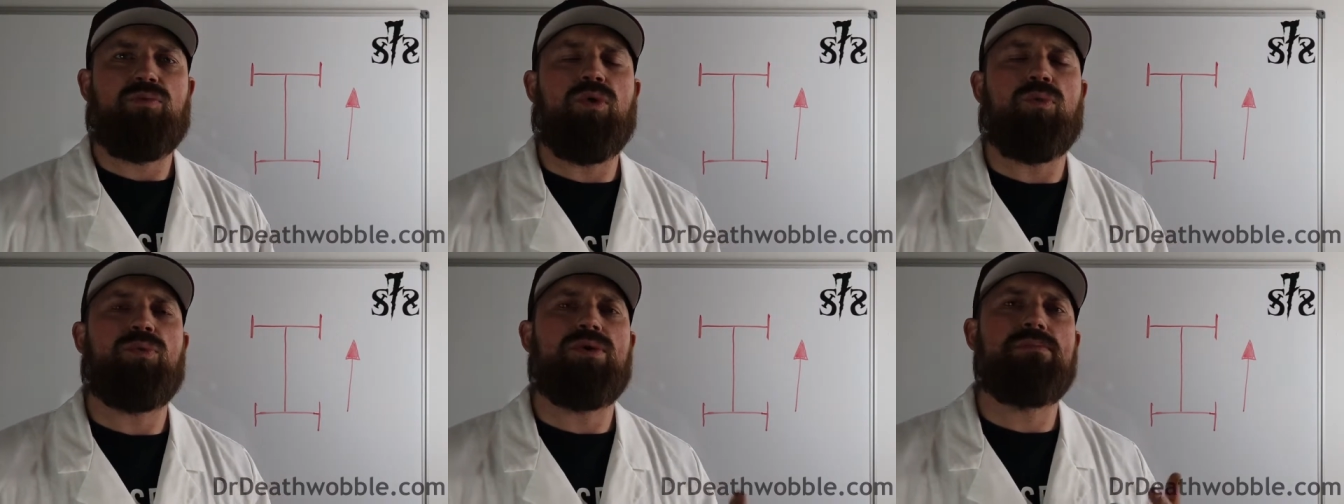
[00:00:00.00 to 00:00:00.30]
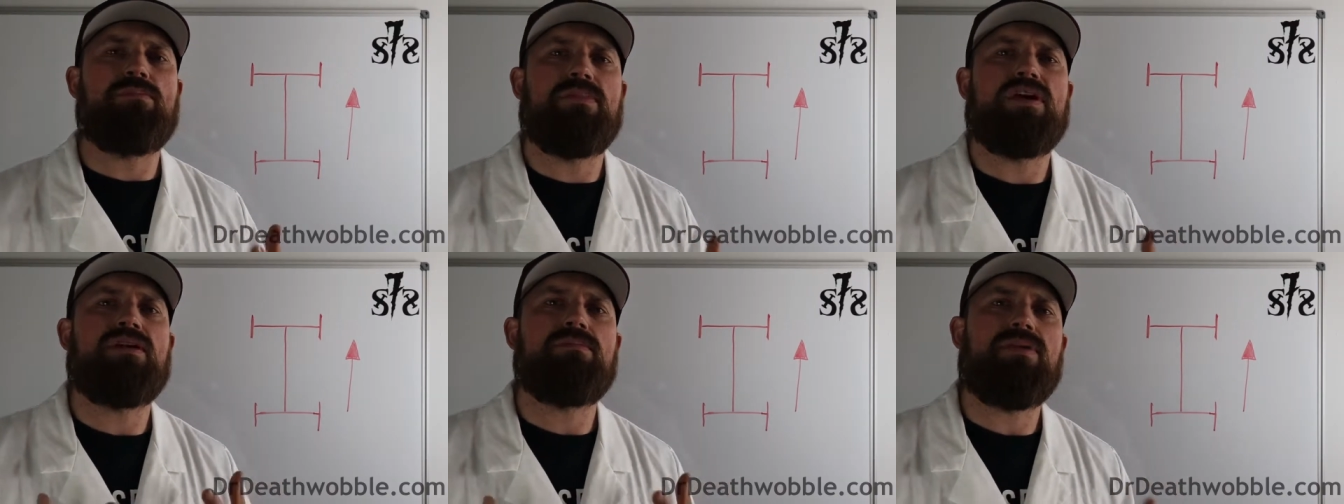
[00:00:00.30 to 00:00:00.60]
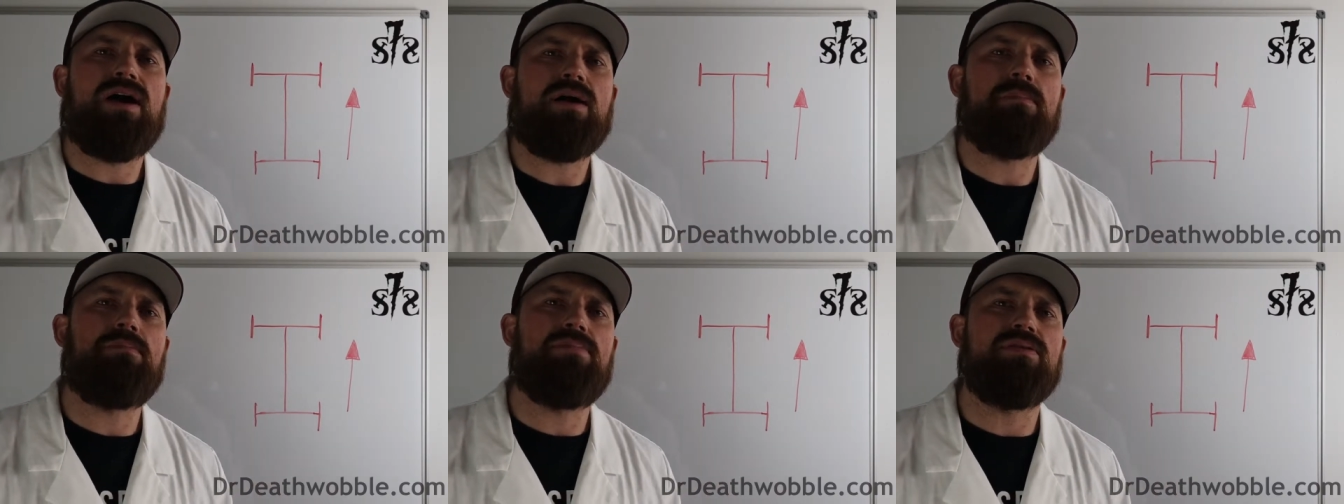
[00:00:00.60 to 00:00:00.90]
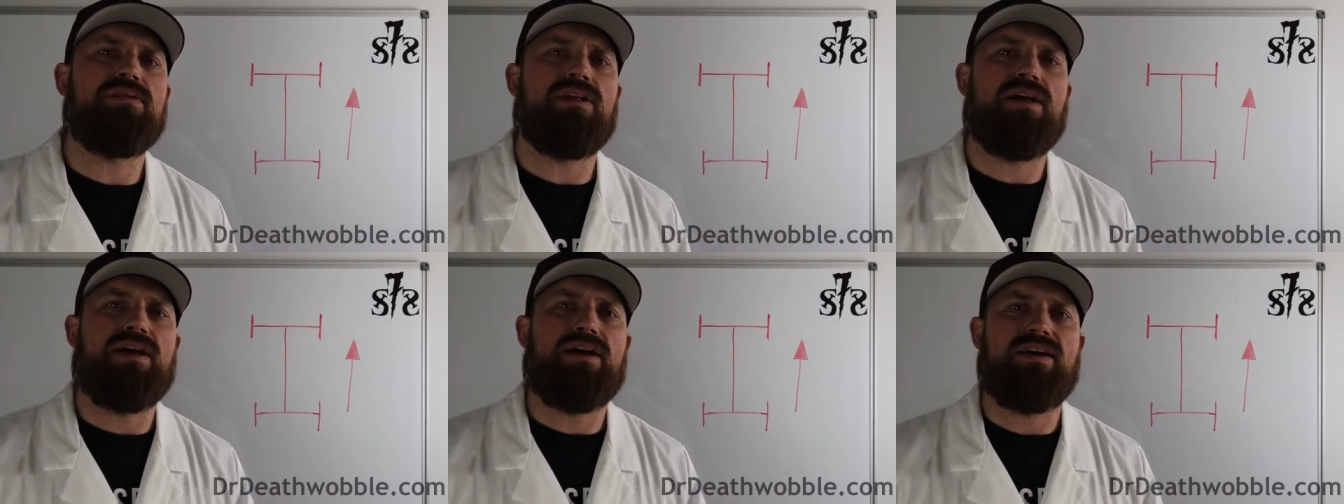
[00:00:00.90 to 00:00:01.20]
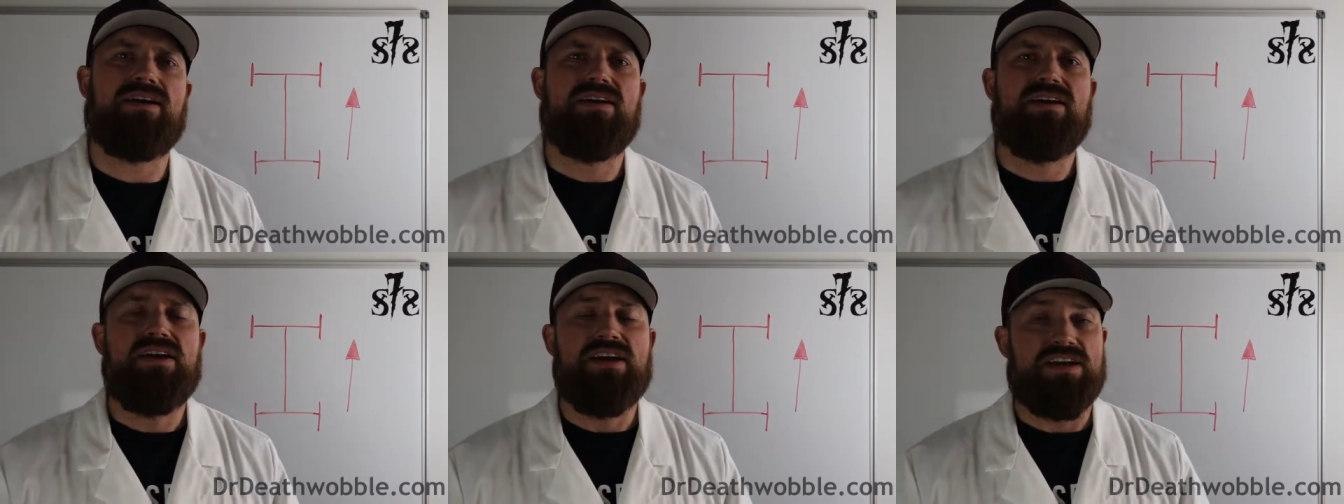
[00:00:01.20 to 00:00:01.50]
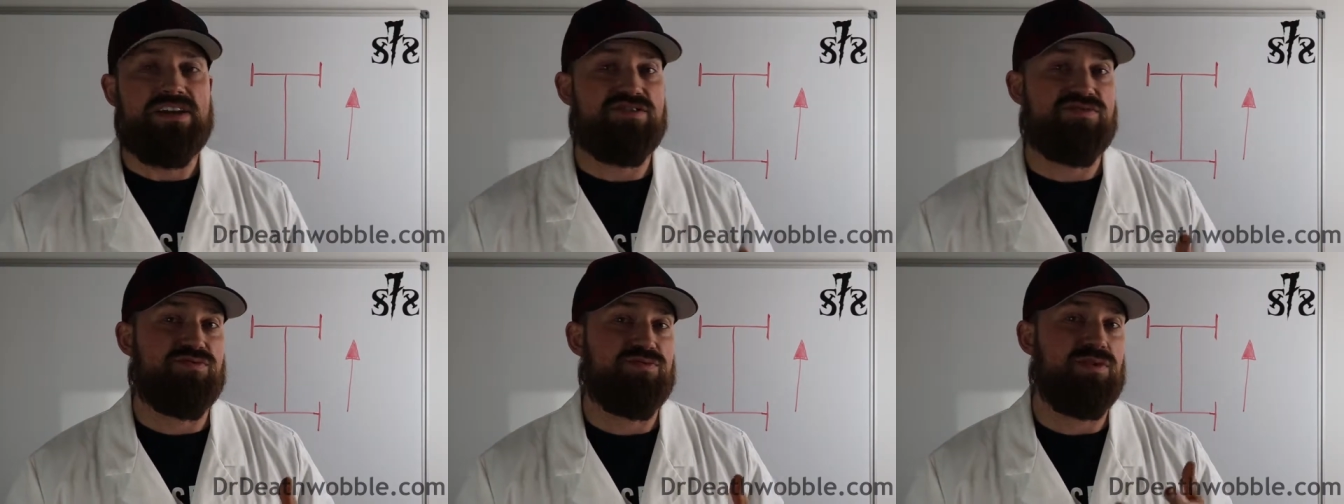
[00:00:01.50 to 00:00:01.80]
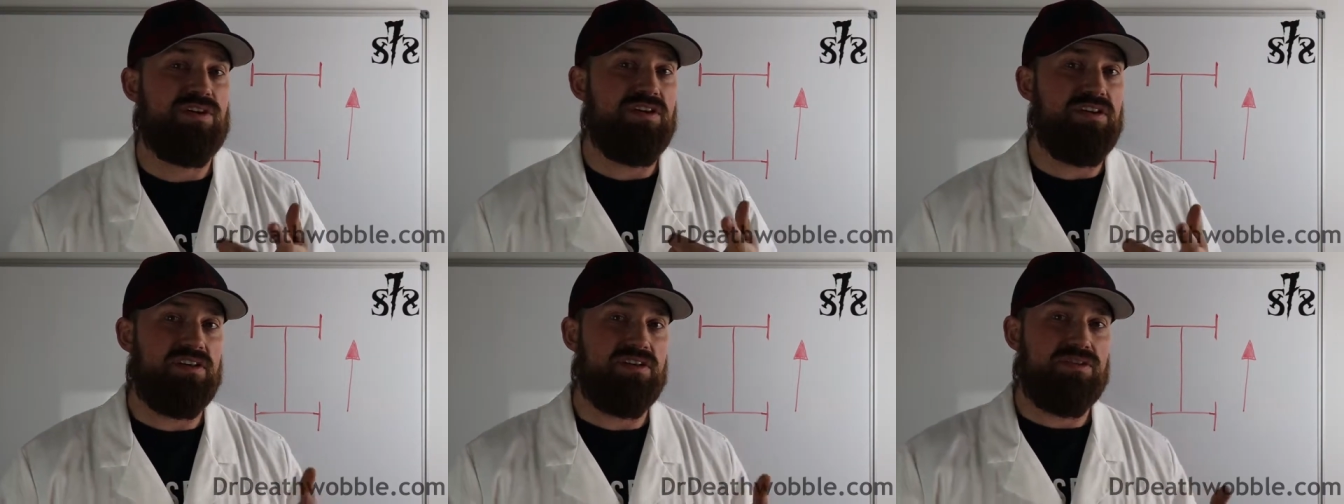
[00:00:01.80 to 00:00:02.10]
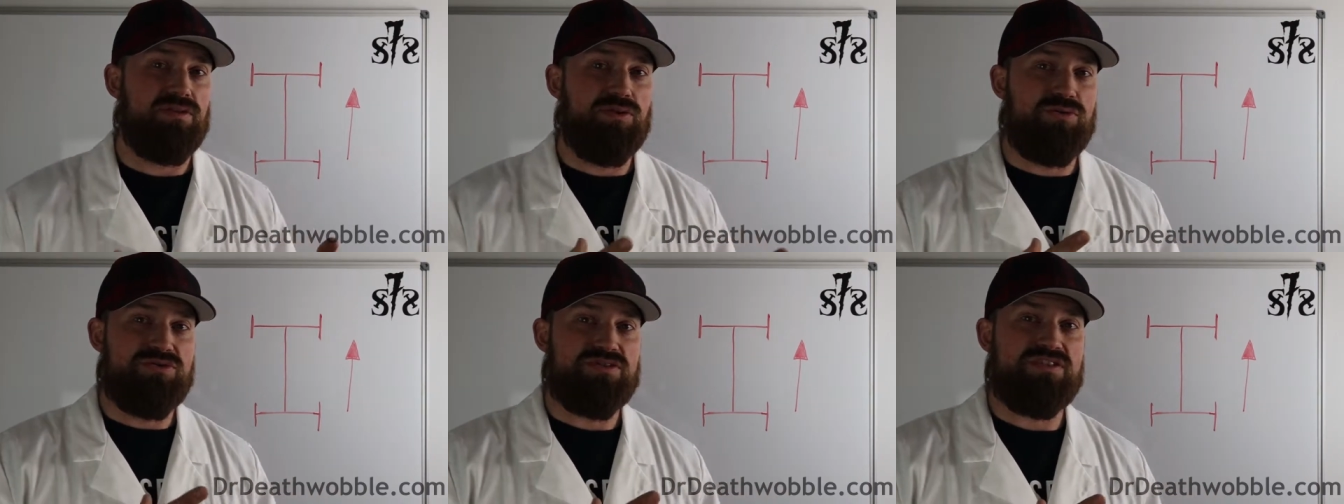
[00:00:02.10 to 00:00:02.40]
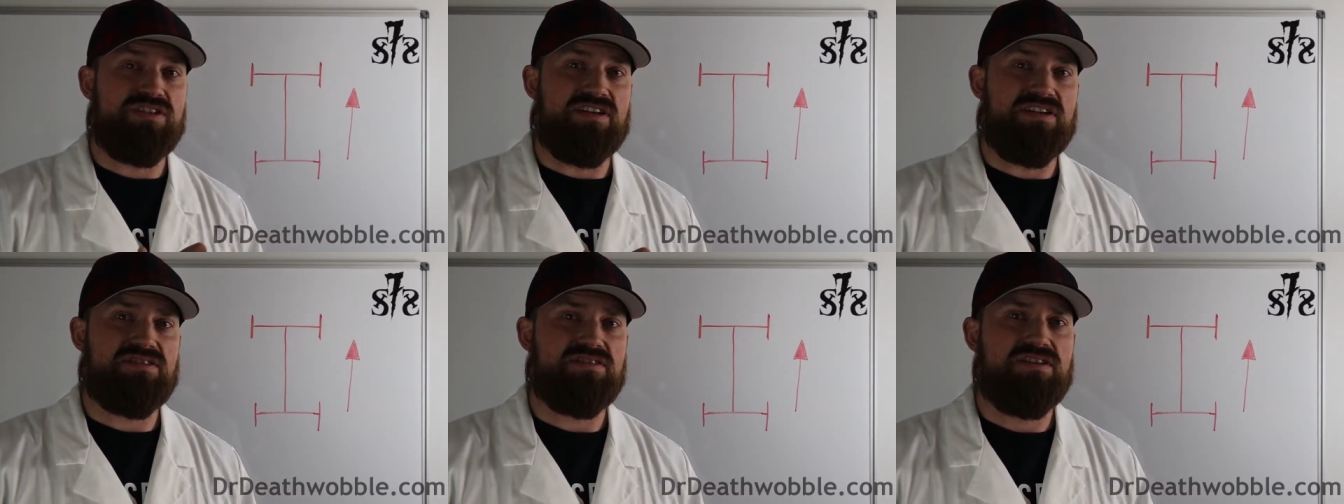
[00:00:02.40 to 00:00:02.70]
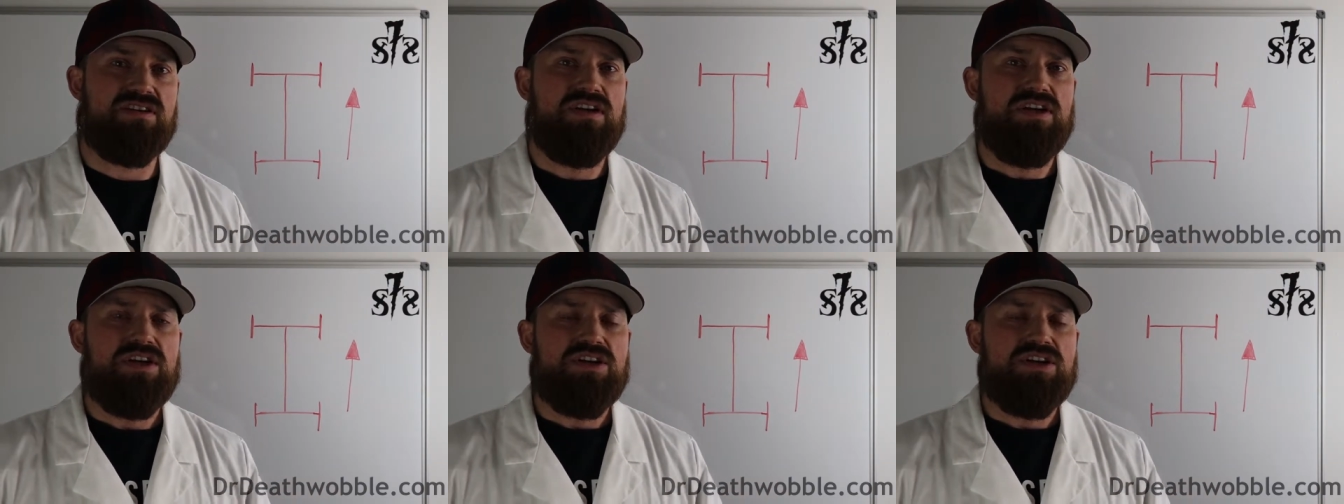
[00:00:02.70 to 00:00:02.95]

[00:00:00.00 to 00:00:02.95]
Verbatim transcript: What we mean by play is really looseness.